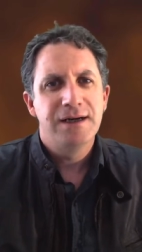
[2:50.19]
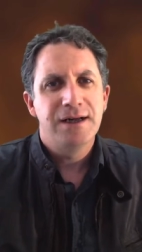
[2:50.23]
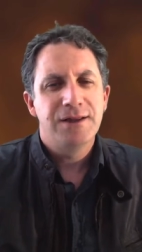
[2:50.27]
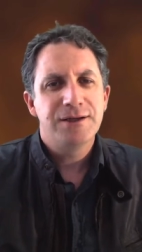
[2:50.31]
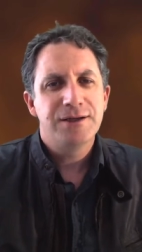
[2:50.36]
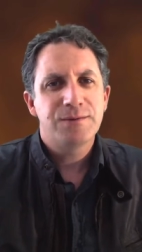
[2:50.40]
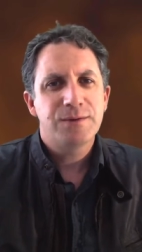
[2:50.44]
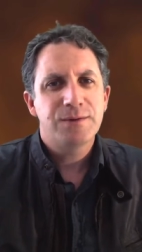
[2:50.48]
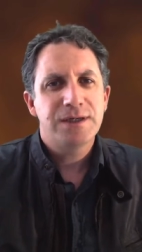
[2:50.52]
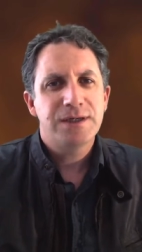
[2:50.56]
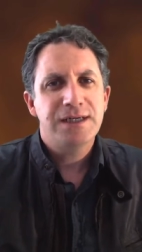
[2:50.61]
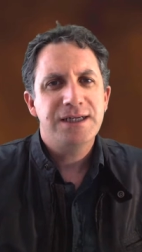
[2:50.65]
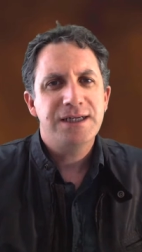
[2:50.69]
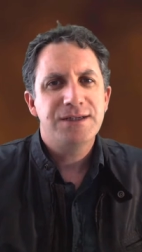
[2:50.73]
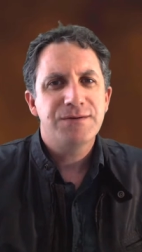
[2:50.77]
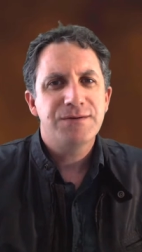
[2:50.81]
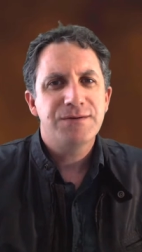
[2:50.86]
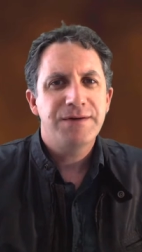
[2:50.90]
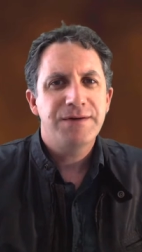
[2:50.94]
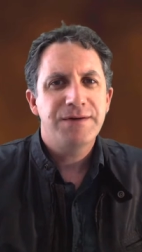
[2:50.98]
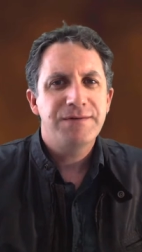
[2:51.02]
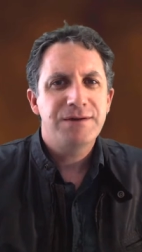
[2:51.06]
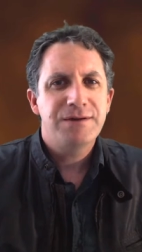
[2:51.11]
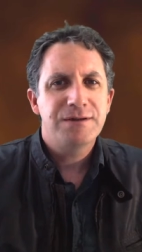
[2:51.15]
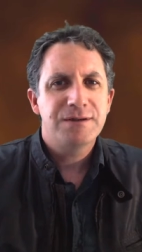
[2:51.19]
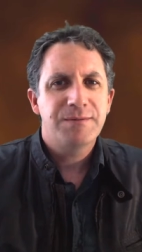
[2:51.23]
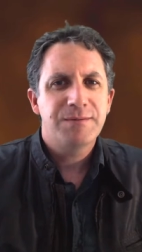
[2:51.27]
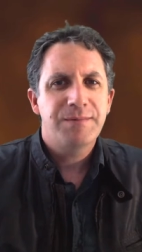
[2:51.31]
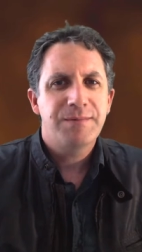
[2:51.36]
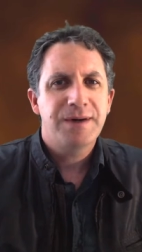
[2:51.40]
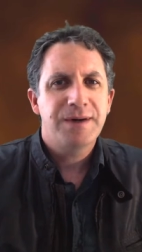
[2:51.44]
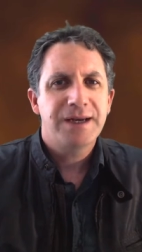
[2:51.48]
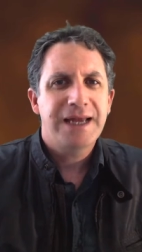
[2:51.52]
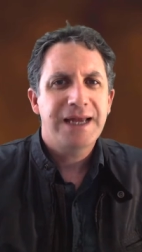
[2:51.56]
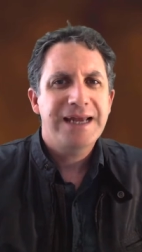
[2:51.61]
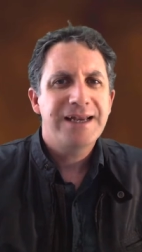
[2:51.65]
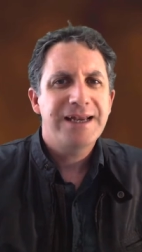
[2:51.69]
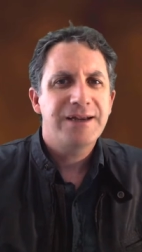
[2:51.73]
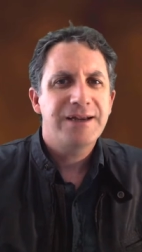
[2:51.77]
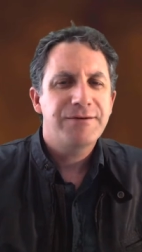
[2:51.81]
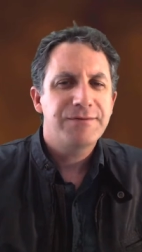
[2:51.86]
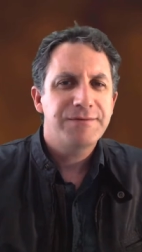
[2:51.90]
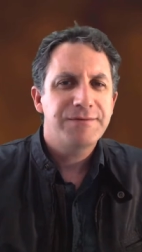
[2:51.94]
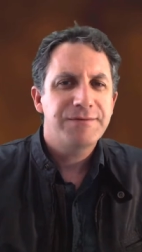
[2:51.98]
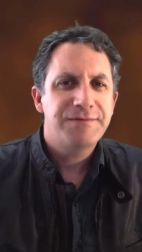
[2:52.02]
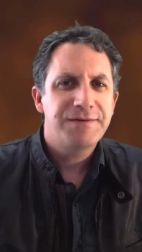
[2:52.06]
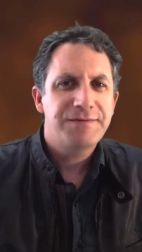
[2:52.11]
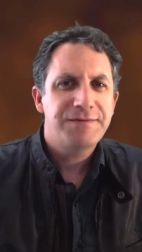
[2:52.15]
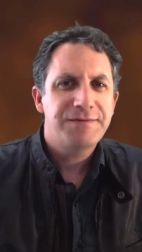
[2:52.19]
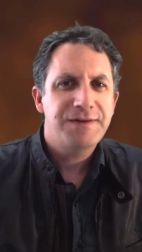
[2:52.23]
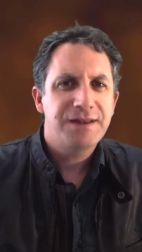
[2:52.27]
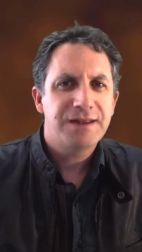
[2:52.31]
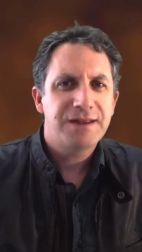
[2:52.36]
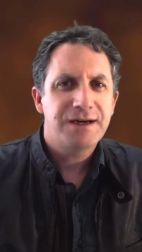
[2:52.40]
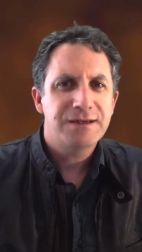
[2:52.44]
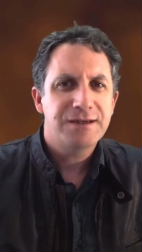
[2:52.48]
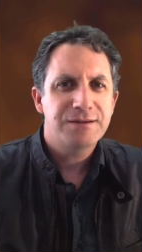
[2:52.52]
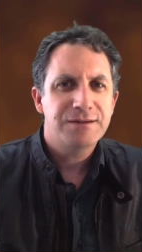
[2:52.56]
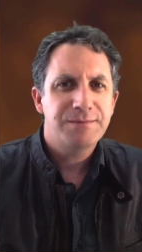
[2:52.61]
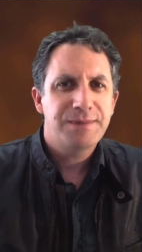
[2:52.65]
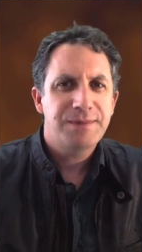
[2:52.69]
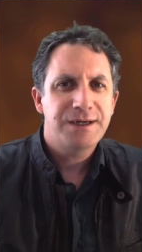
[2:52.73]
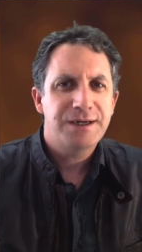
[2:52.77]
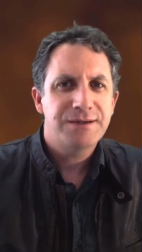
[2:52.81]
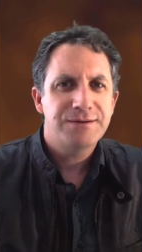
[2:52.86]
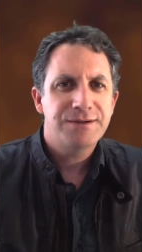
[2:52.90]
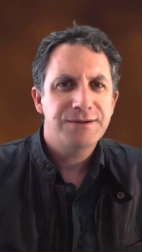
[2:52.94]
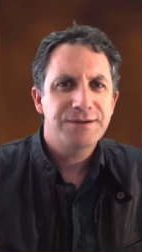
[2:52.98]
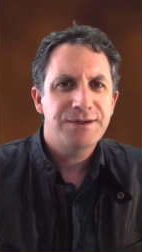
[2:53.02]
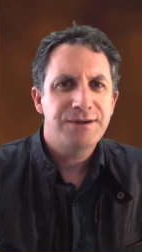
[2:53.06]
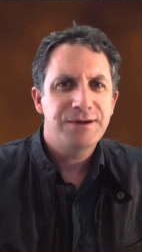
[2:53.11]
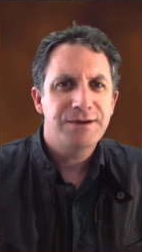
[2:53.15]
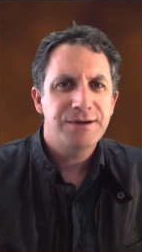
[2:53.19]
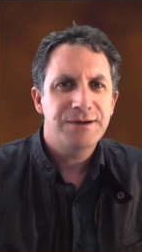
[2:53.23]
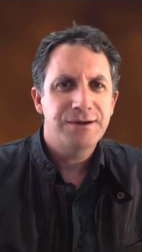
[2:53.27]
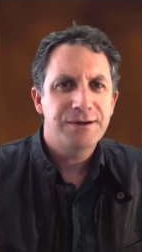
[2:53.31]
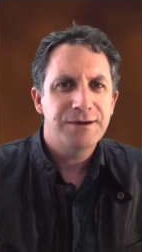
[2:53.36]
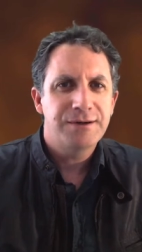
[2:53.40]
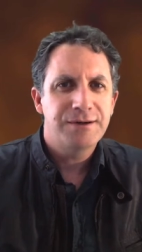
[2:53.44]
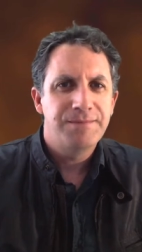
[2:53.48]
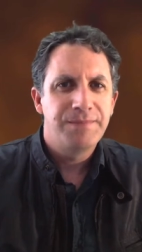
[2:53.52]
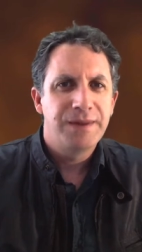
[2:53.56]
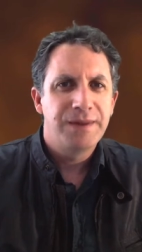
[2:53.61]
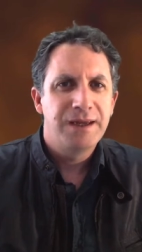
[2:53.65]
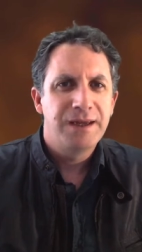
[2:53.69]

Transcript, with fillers: this would lead to revenues of about £850,000 a year.